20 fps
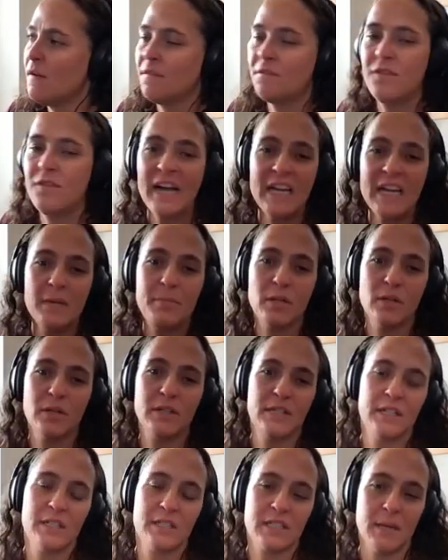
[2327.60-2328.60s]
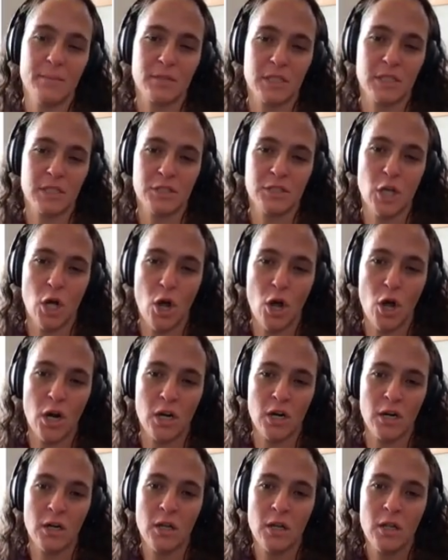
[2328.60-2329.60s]
Viability assumptions
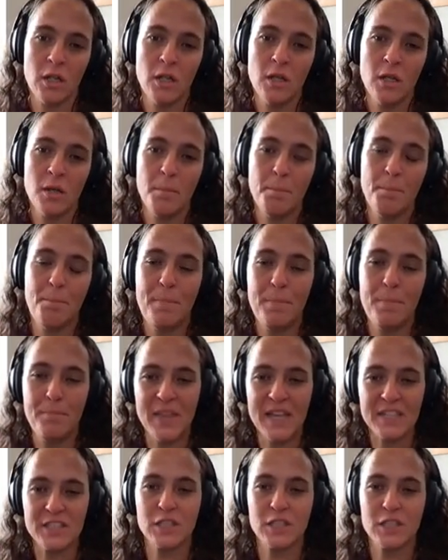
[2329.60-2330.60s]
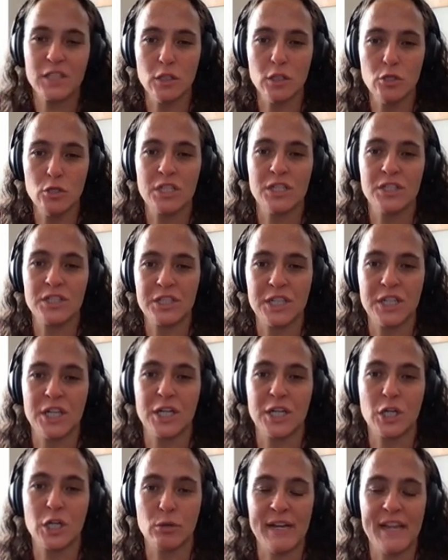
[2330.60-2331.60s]
are this solution is going
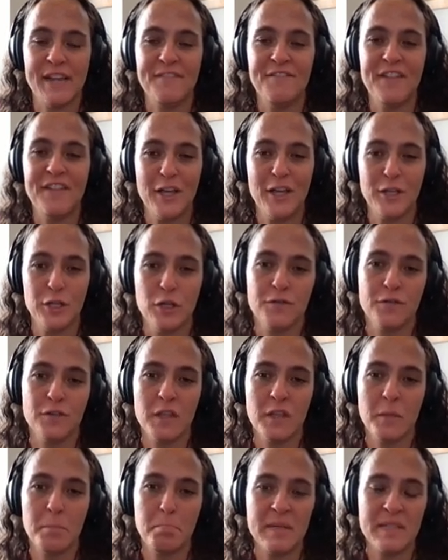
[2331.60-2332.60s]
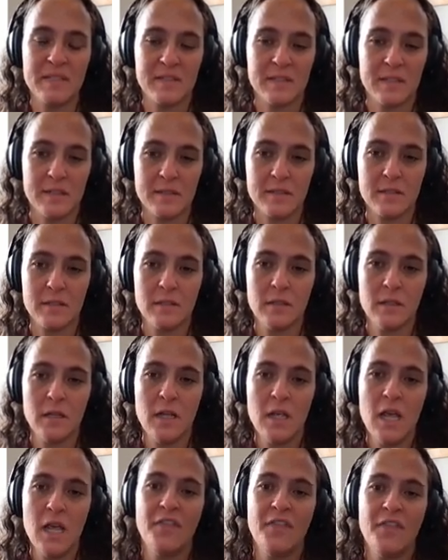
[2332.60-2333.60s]
to create value for the business.
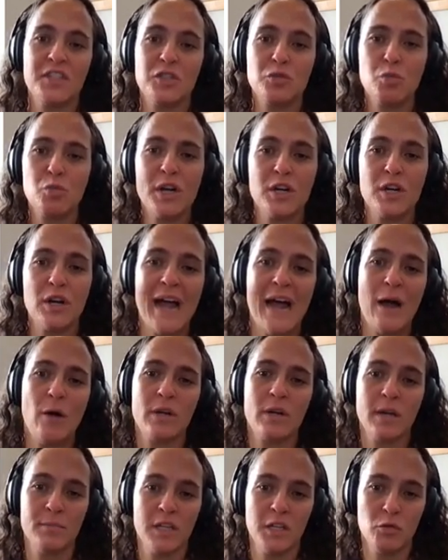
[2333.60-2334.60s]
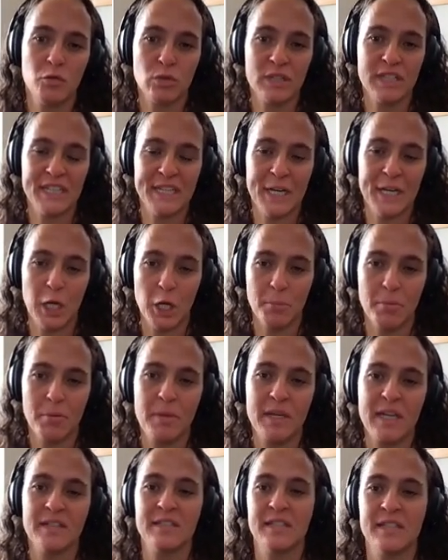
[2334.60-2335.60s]
And this is where your outcome can really help,
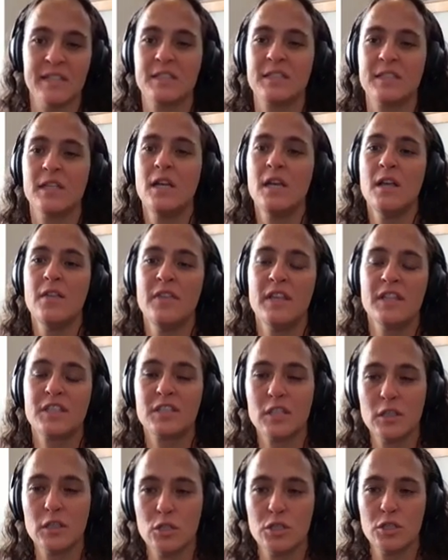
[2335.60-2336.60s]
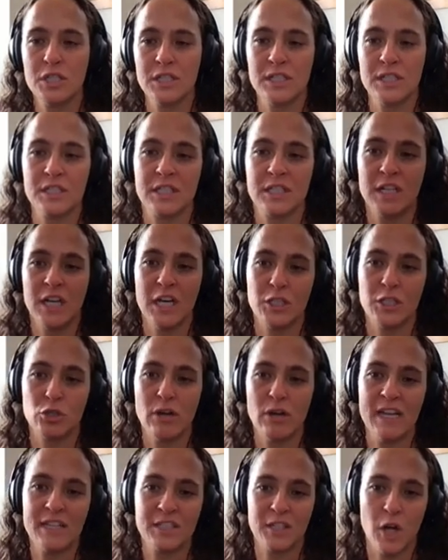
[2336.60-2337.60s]
because it's this solution is going to
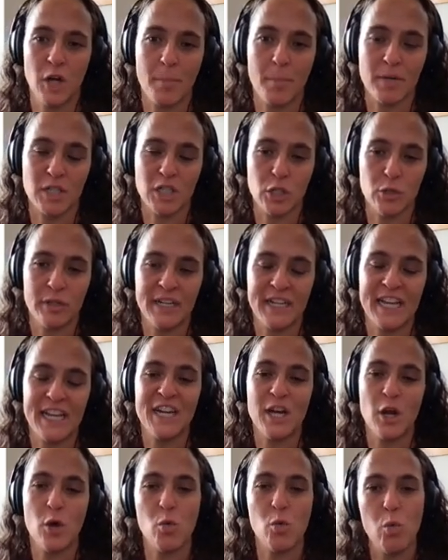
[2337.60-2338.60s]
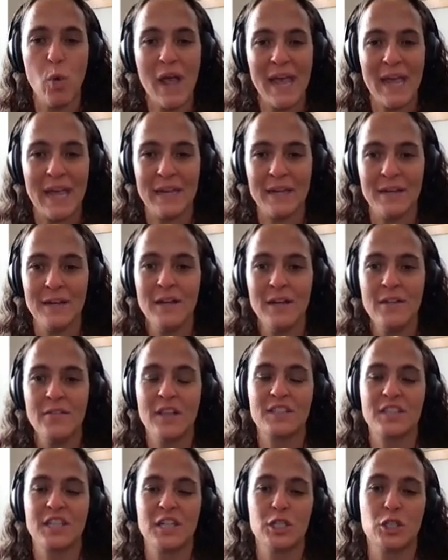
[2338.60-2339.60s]
address an opportunity in a way
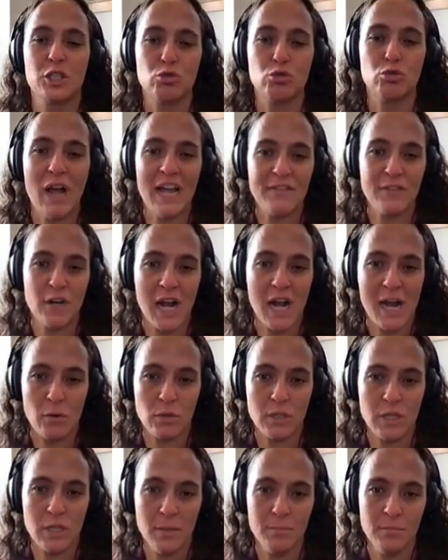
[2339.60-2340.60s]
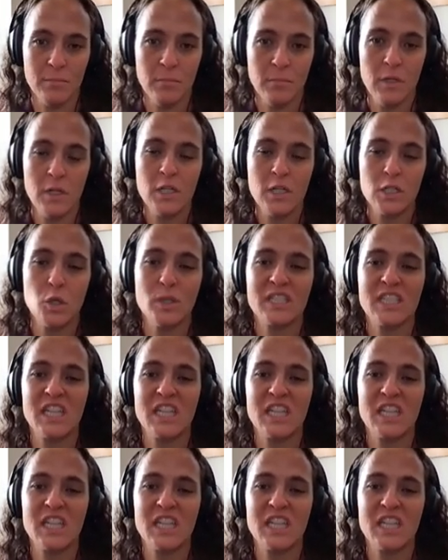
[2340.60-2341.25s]
that's going to drive our outcome. So it's